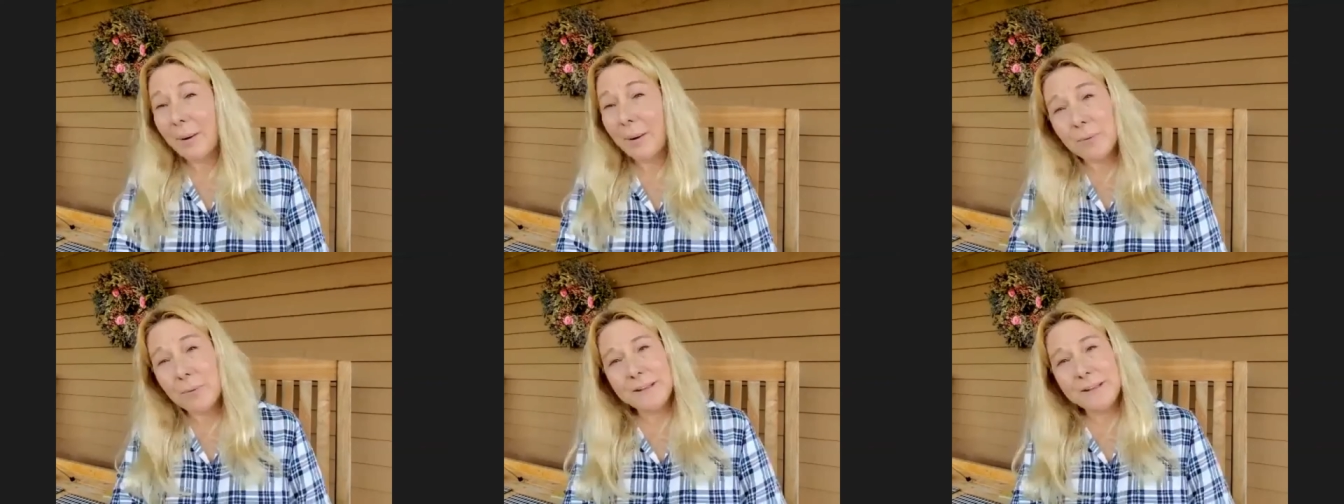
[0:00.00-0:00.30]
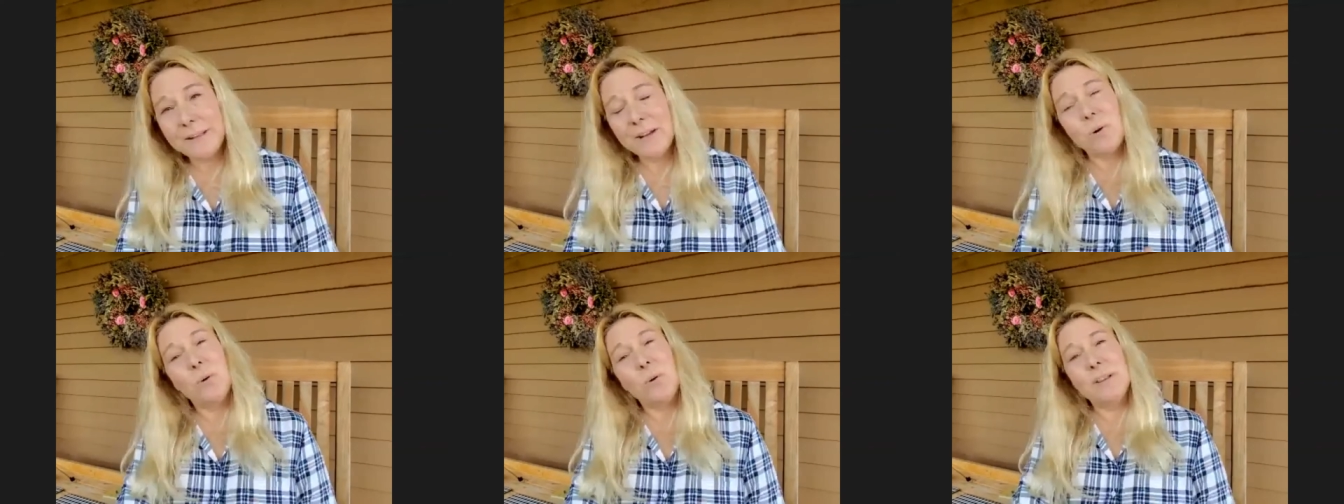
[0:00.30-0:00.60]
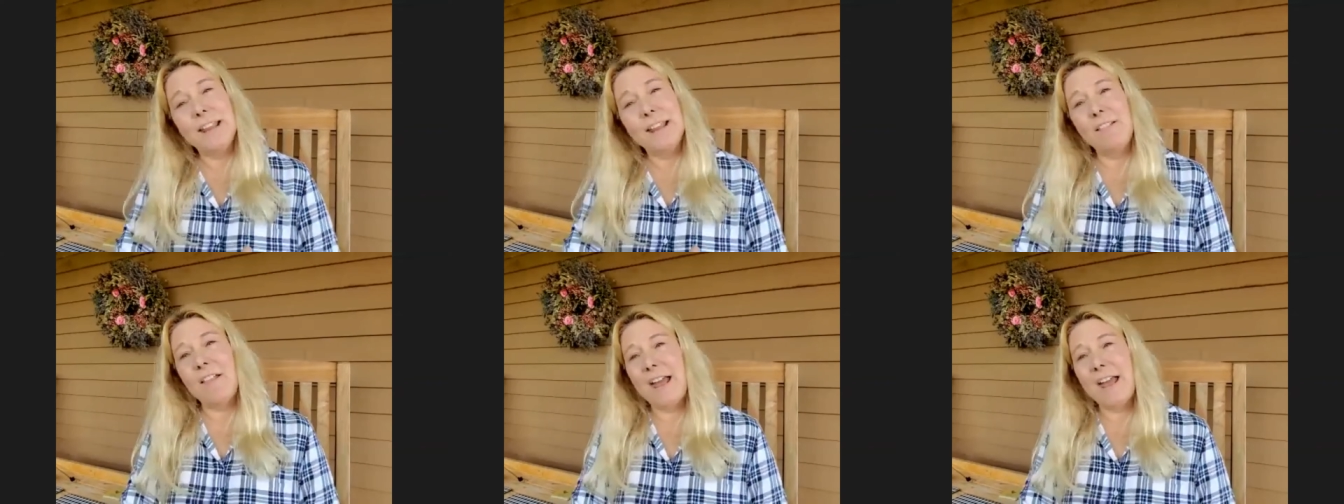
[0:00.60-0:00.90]
they're
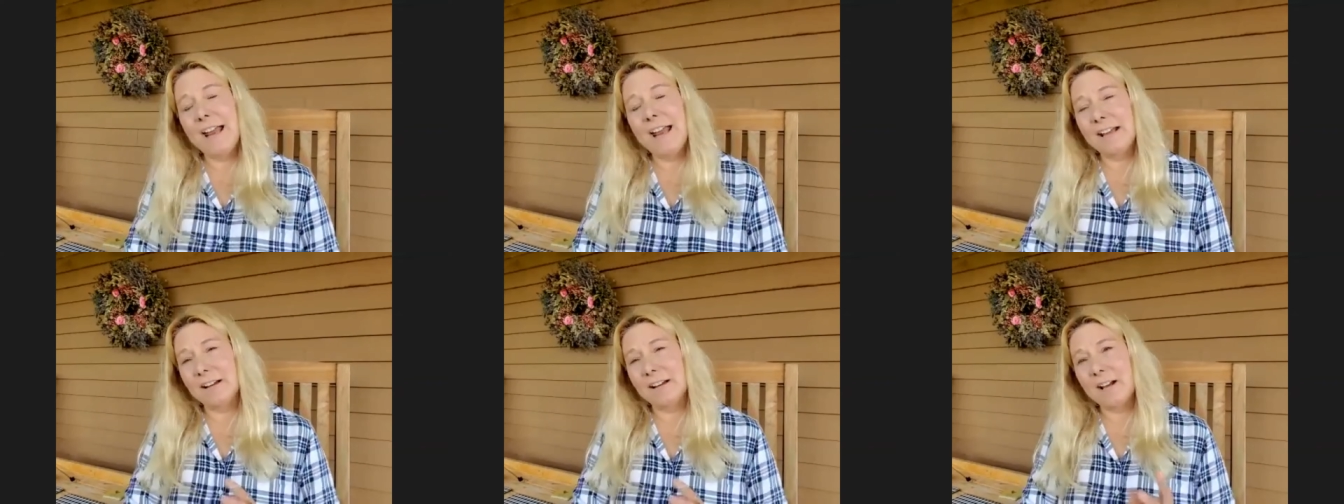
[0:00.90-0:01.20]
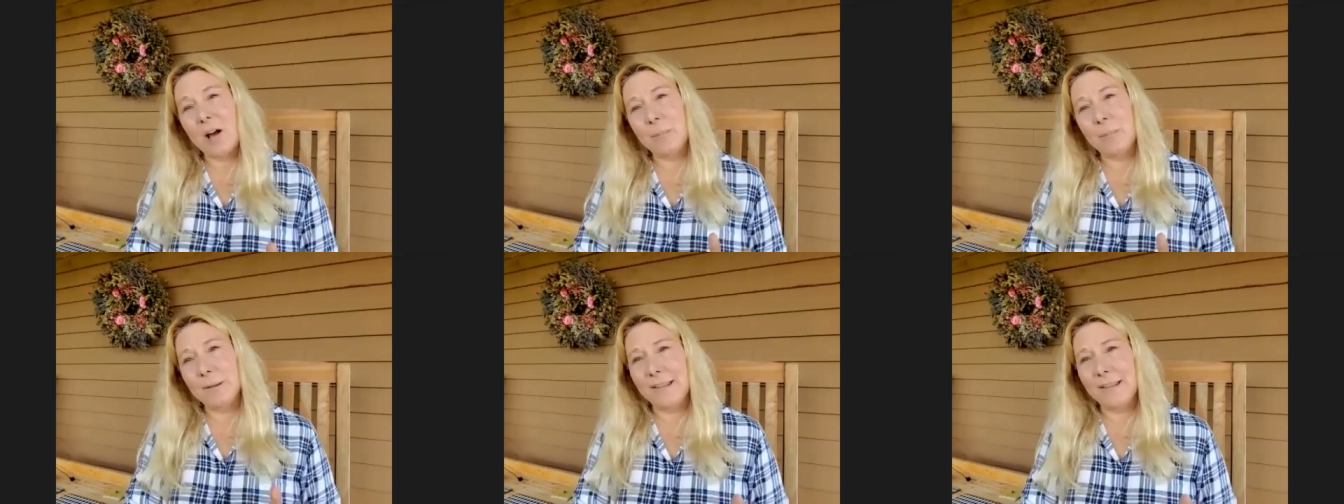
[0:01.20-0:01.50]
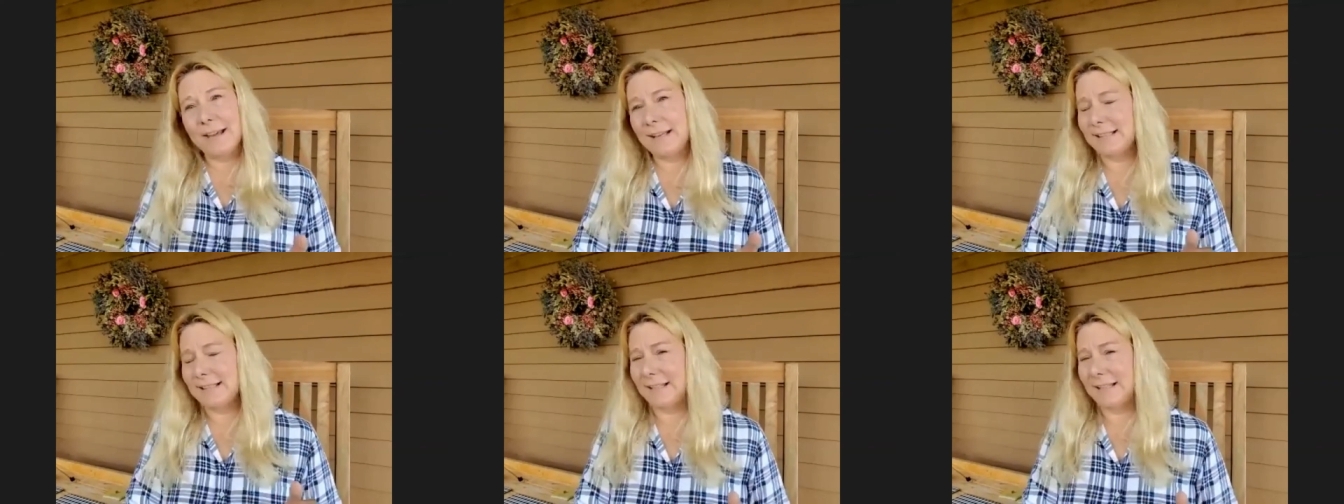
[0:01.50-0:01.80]
probably only laying a
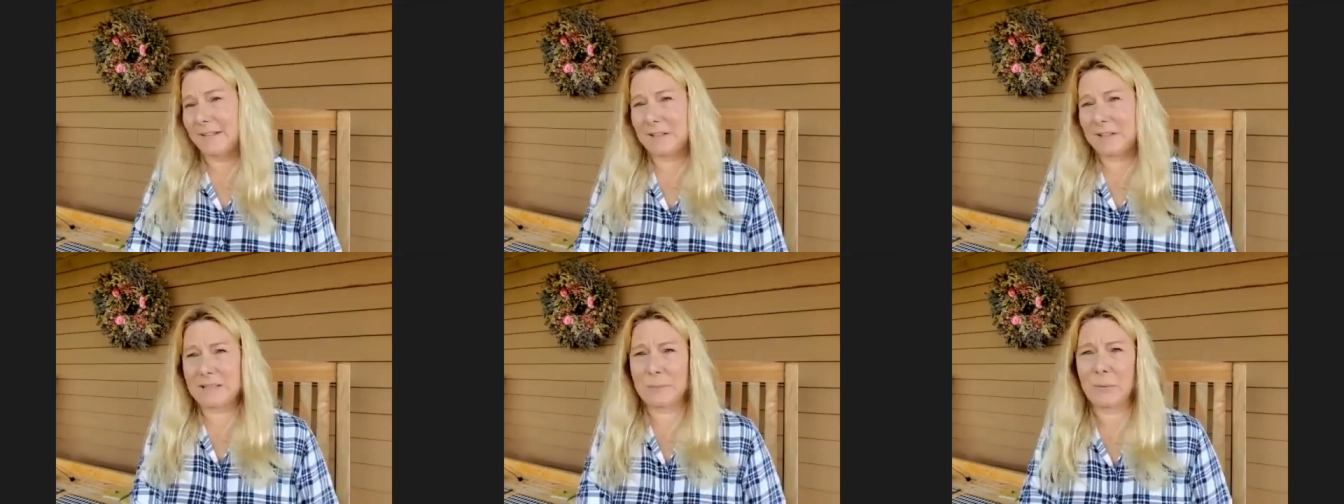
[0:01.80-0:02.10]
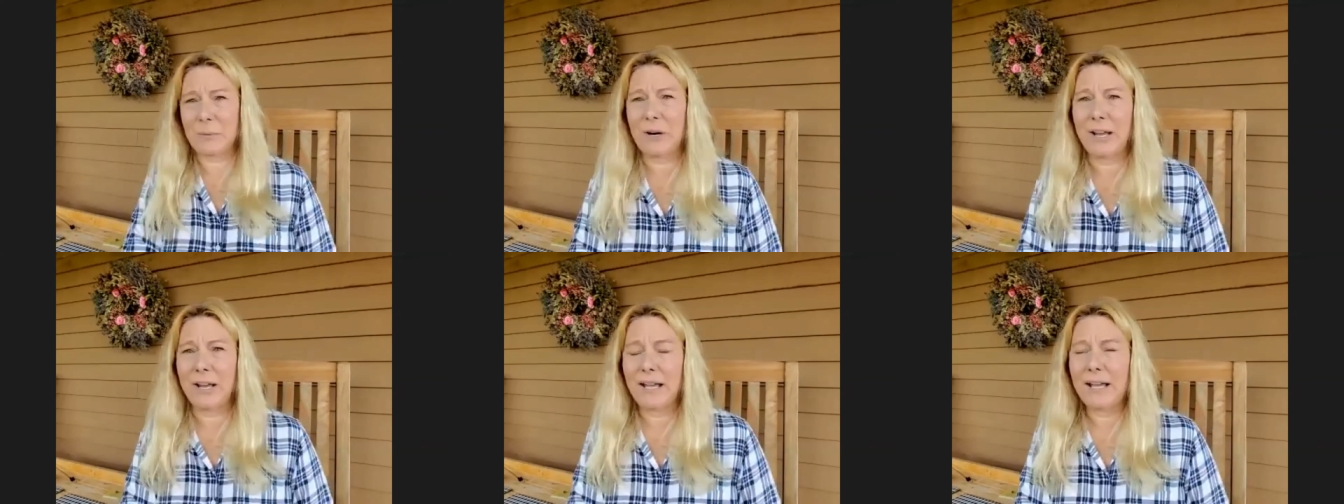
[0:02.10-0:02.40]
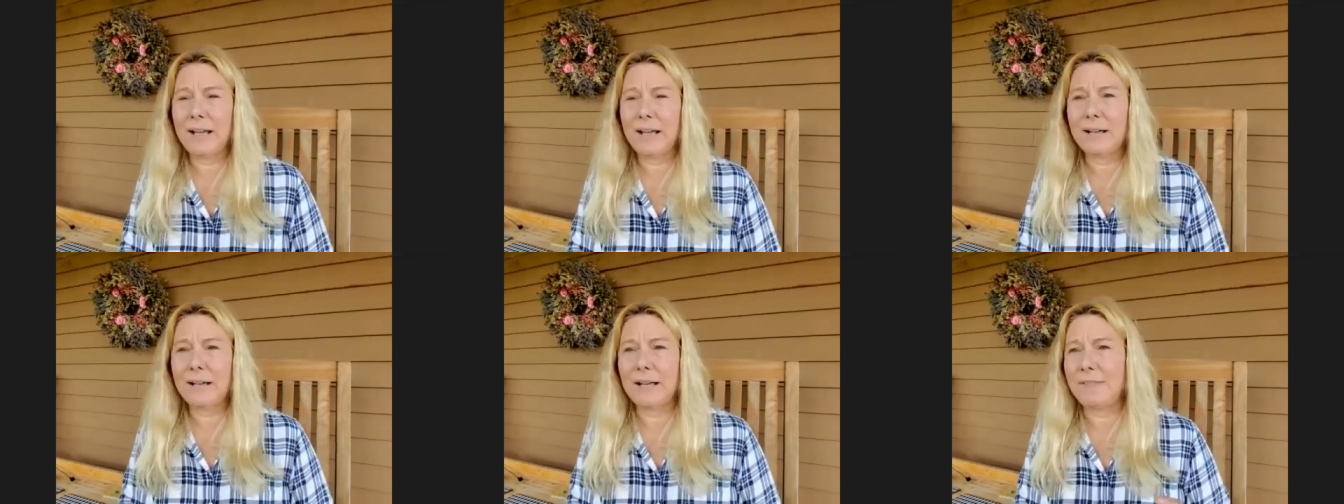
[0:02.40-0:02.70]
couple eggs in the
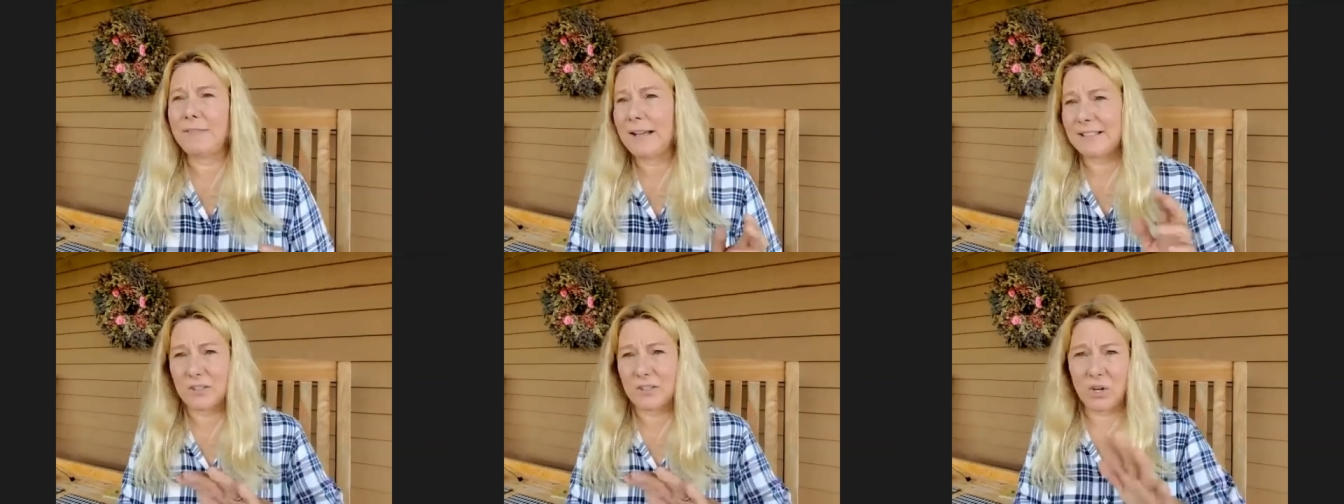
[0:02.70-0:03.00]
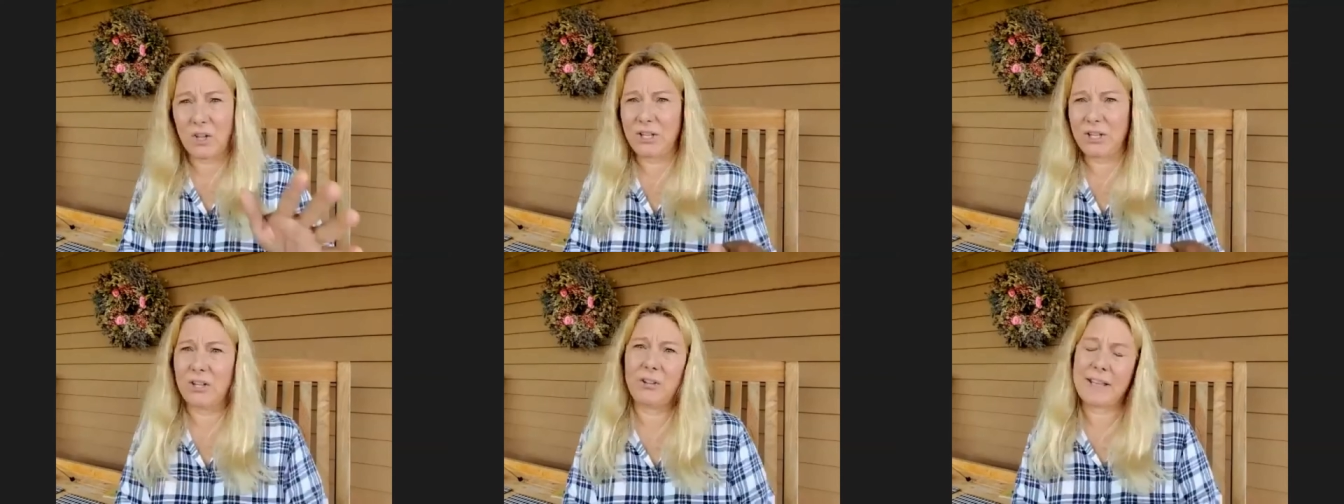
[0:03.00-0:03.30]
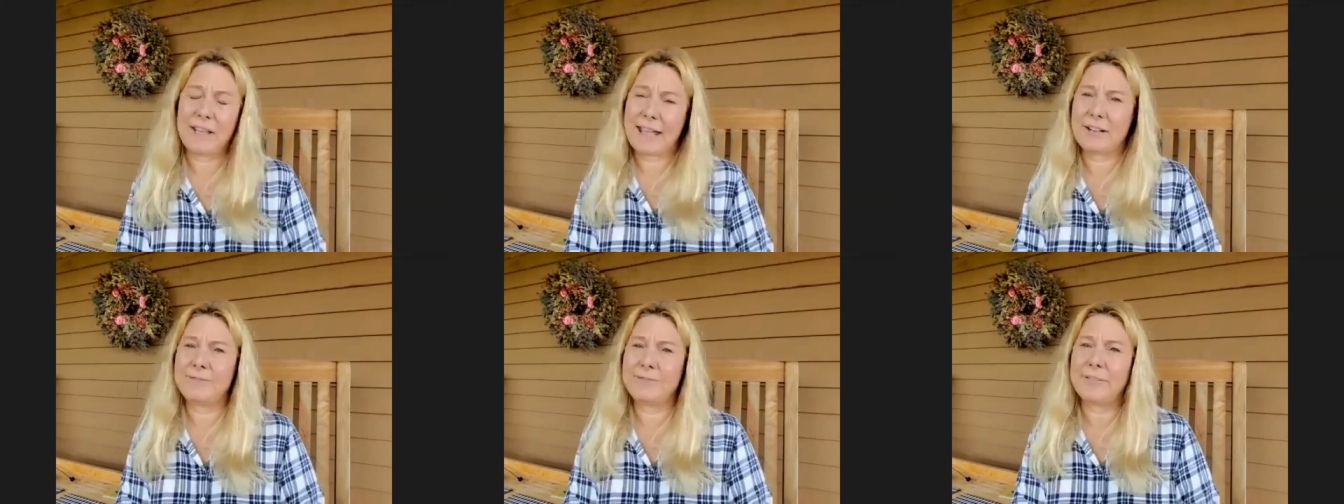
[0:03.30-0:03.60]
spring and that's all
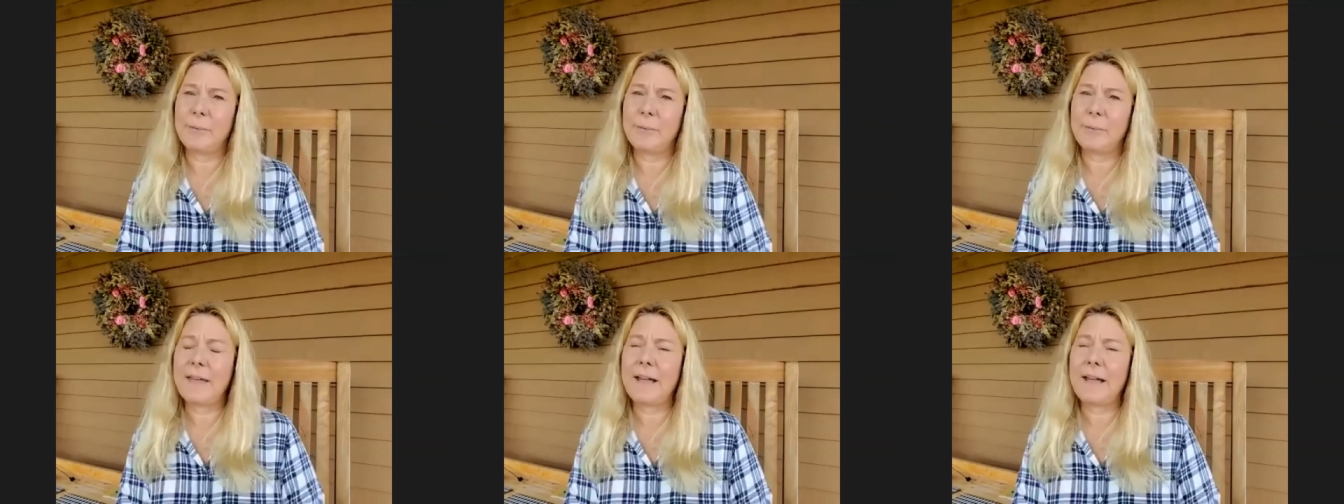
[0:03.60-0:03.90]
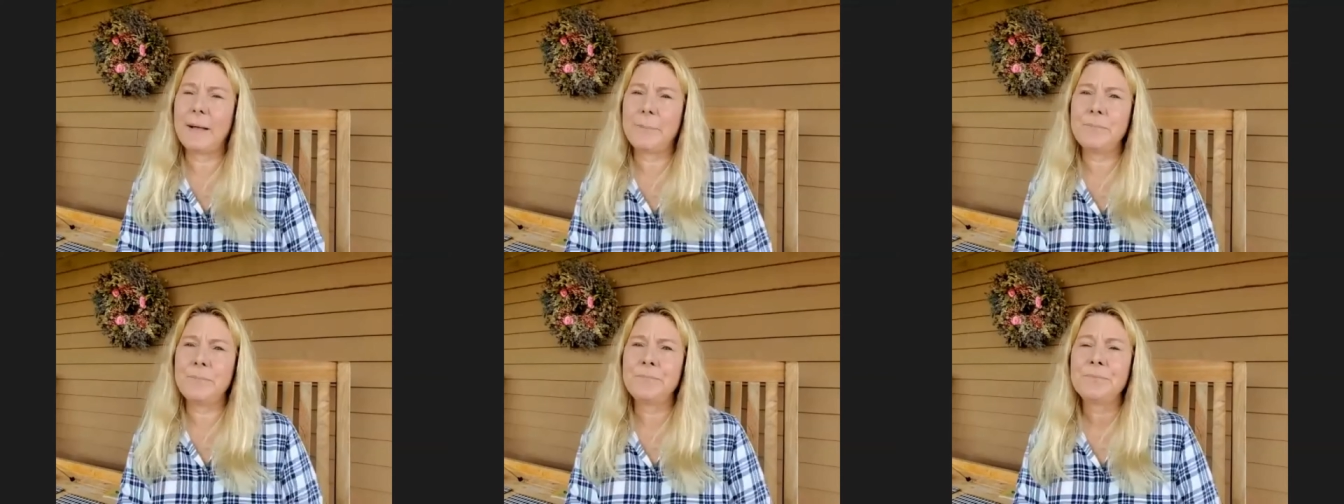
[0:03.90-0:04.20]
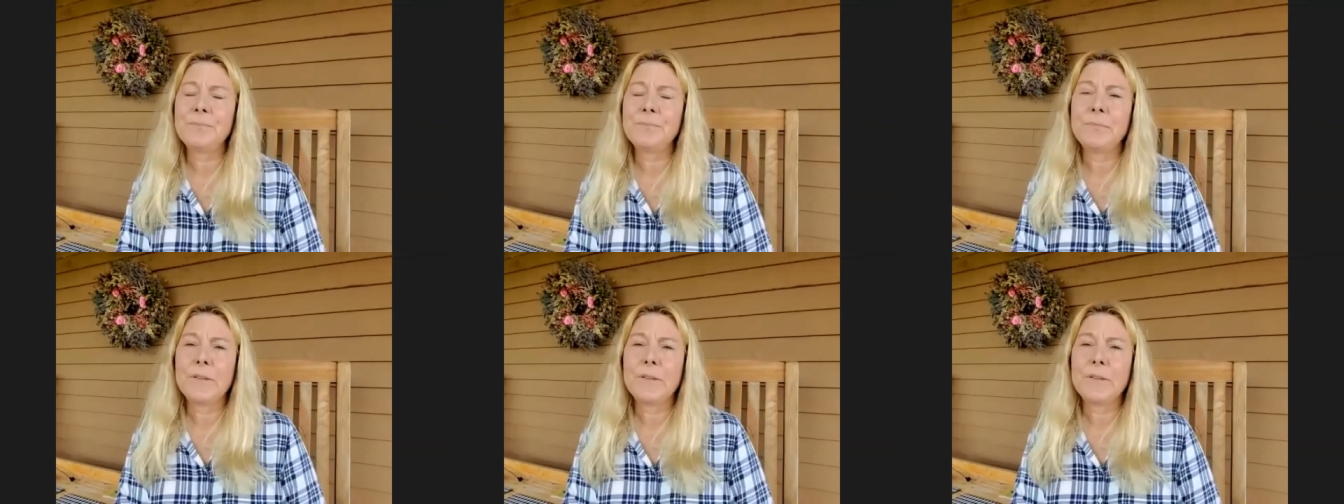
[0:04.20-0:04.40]
you'll get from them.